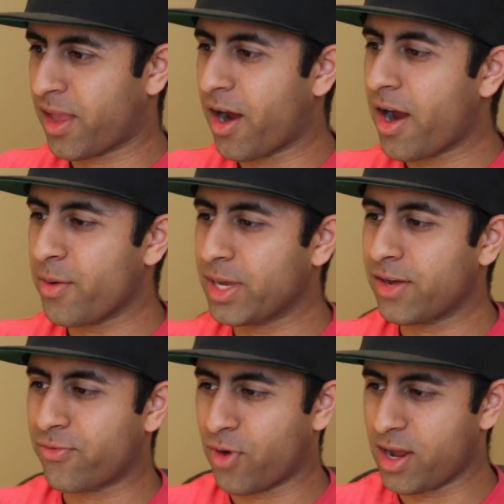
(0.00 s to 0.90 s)
Alright, we
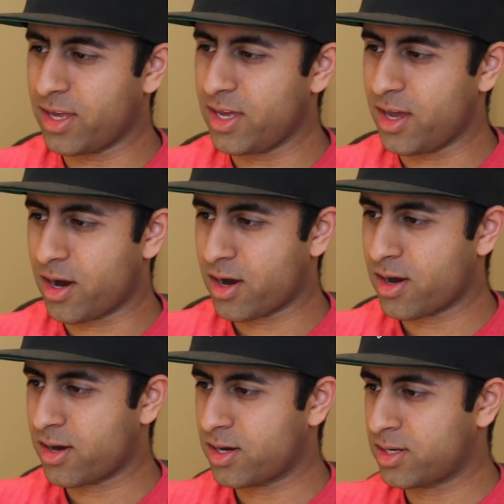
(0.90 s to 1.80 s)
got Frankie
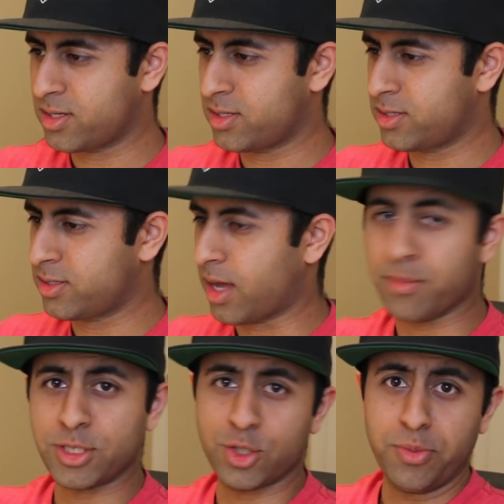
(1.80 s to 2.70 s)
here.
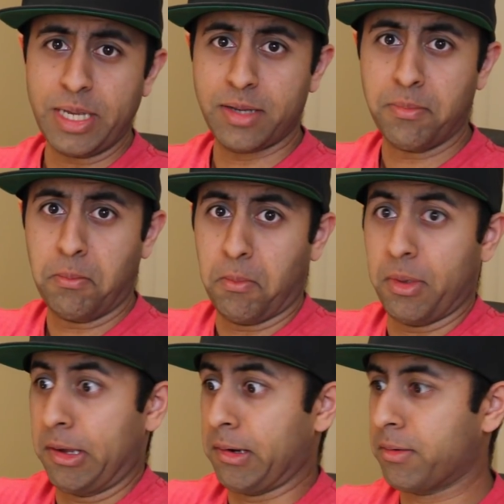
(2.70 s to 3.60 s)
I'm assuming.
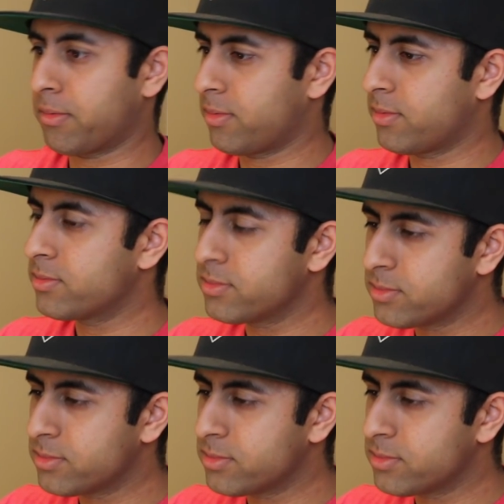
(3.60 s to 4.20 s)
Hmm.